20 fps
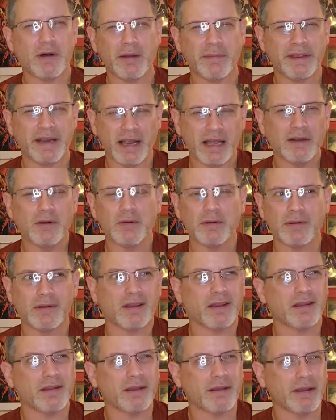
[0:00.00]
I mean, I don't
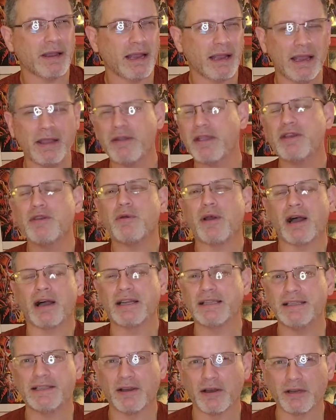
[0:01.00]
how can you
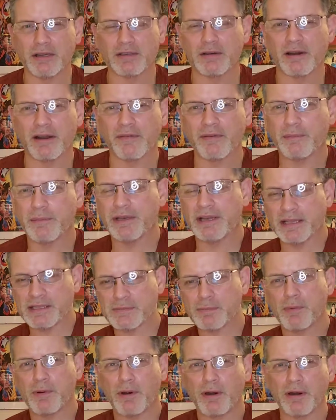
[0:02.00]
hide the autograph? I mean, that's
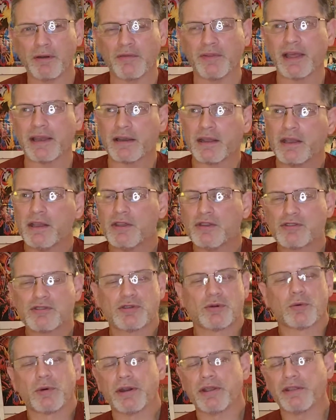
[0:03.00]
part of that
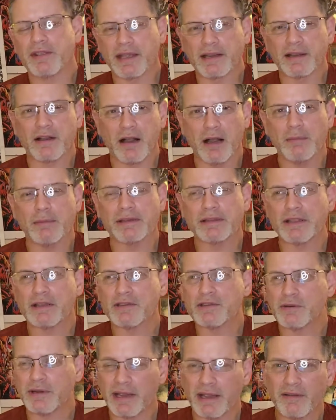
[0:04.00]
story of that comic
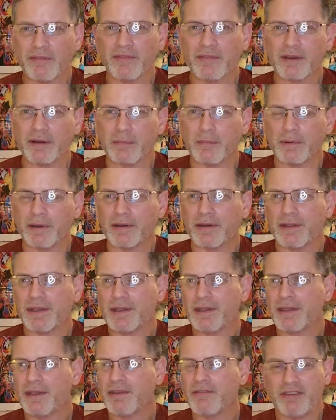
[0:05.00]
that you have there, but
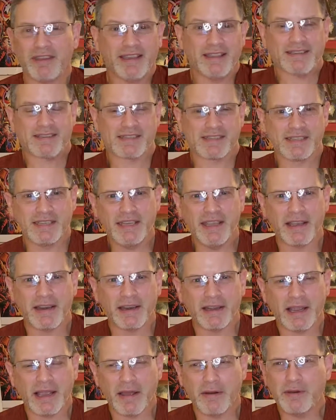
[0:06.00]
if you can't see it,
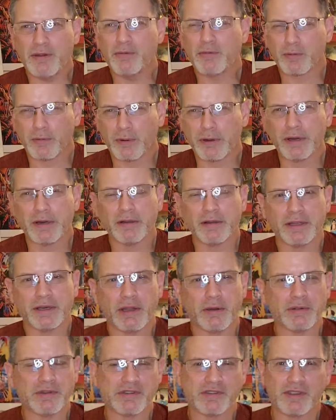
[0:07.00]
how do you really
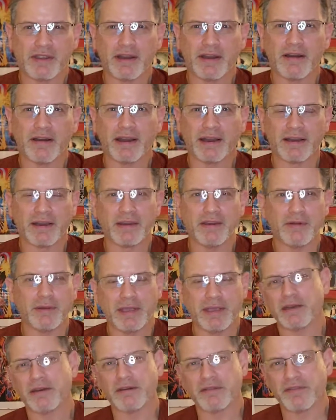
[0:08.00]
know it's there? And then you
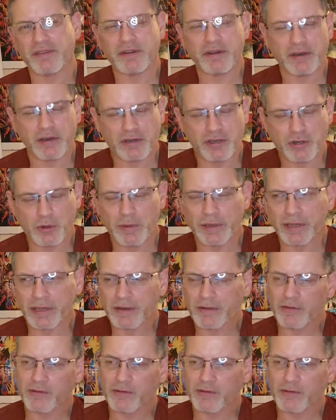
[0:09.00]
can't even enjoy it.